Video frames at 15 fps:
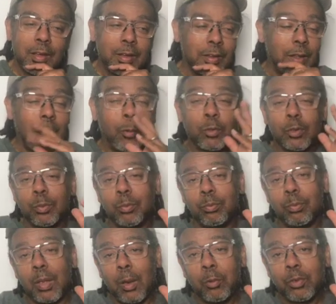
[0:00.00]
and I was
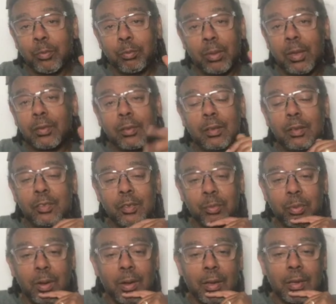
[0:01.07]
I was pleasantly
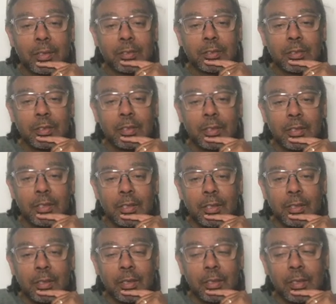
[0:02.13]
surprised.
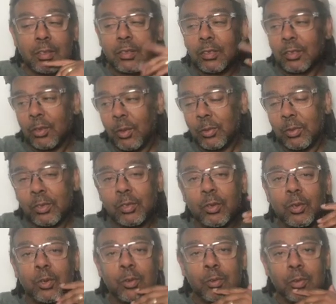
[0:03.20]
And it just goes to show
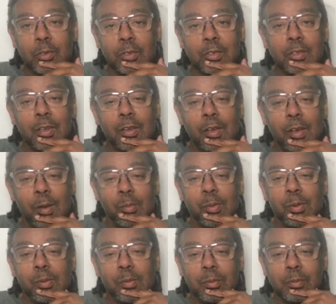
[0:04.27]
you if you just stay
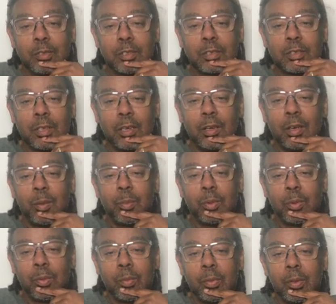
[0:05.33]
humble, just stay
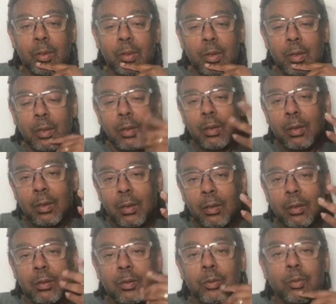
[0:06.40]
humble,
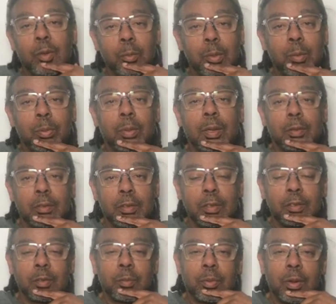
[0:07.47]
you can be pleasantly
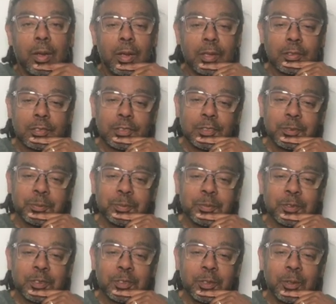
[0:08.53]
surprised.
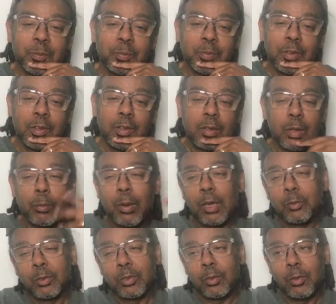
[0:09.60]
So the
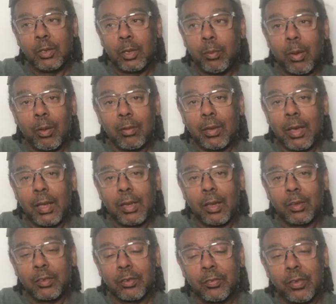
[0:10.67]
batch was only about nine
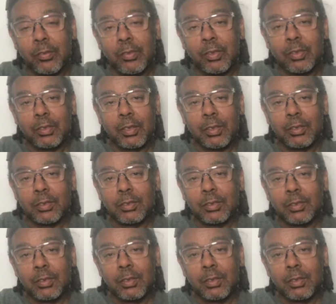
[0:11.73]
dollars and fifty cents.